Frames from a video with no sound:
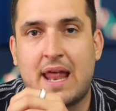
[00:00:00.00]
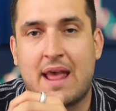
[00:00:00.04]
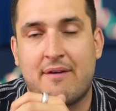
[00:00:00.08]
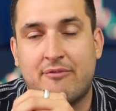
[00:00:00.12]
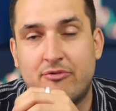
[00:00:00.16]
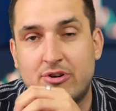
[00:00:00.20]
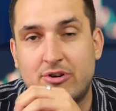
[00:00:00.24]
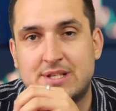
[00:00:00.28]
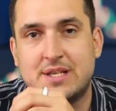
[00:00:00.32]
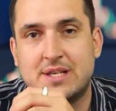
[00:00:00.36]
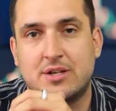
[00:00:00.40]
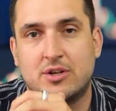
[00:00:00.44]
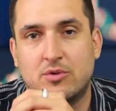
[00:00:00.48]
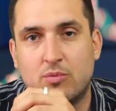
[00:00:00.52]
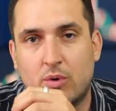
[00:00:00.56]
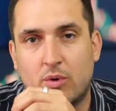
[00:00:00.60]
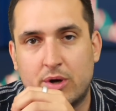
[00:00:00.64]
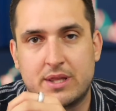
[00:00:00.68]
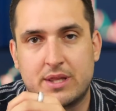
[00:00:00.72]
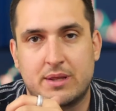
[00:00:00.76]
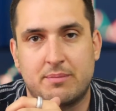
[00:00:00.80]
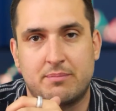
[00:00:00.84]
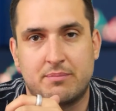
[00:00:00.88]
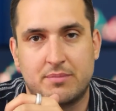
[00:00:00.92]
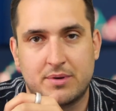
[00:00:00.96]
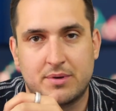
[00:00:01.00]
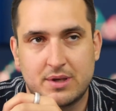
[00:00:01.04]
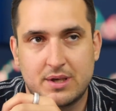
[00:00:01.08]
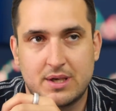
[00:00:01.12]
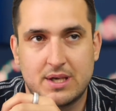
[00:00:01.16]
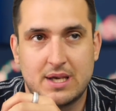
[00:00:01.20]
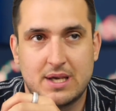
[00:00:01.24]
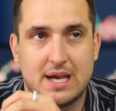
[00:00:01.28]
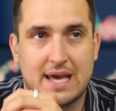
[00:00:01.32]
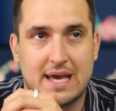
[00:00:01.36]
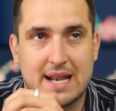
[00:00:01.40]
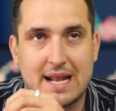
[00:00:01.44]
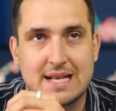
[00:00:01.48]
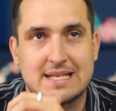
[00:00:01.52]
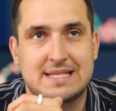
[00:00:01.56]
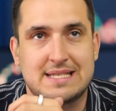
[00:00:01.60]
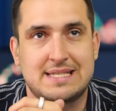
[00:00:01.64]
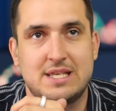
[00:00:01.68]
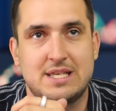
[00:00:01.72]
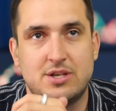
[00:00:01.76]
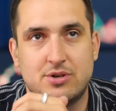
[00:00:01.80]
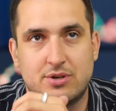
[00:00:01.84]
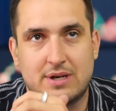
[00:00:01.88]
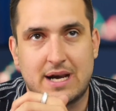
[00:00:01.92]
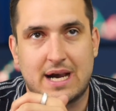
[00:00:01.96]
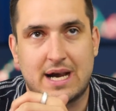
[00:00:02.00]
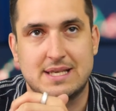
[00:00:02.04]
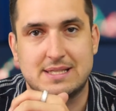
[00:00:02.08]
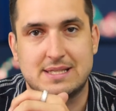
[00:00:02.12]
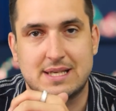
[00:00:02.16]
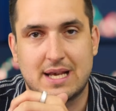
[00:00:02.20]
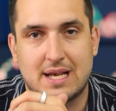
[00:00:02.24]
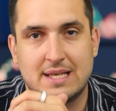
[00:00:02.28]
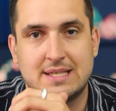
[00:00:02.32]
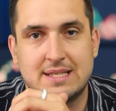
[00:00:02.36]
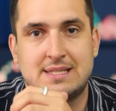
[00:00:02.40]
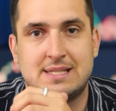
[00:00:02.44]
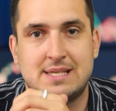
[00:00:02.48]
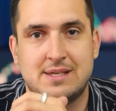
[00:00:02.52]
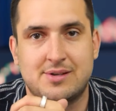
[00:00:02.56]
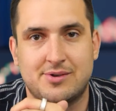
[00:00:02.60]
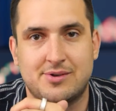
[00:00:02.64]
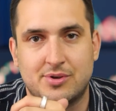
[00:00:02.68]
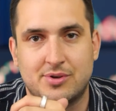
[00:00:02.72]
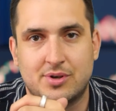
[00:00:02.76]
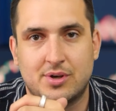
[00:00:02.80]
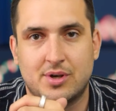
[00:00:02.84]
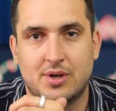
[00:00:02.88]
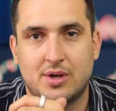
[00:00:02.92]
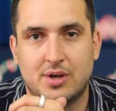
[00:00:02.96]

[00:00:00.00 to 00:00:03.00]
every single one of them. And I see you guys. I see you.